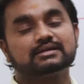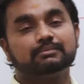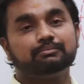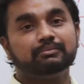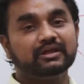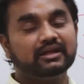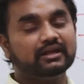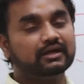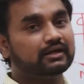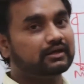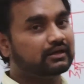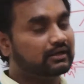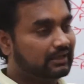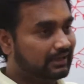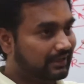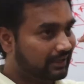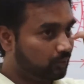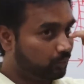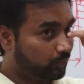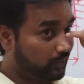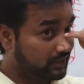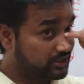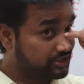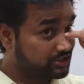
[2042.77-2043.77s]
a mirror
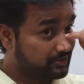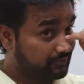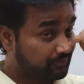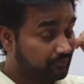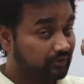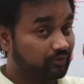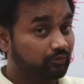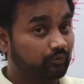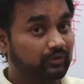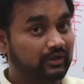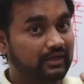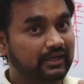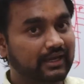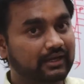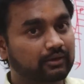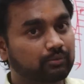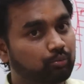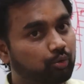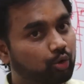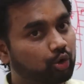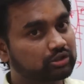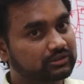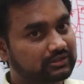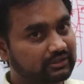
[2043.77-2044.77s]
in which we
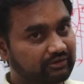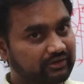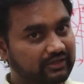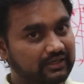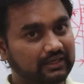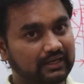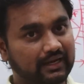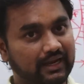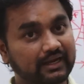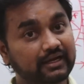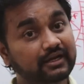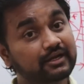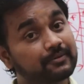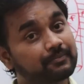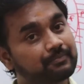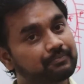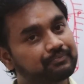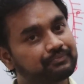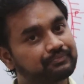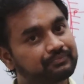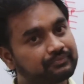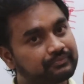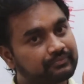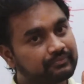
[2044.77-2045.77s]
get both real
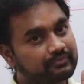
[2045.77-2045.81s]
and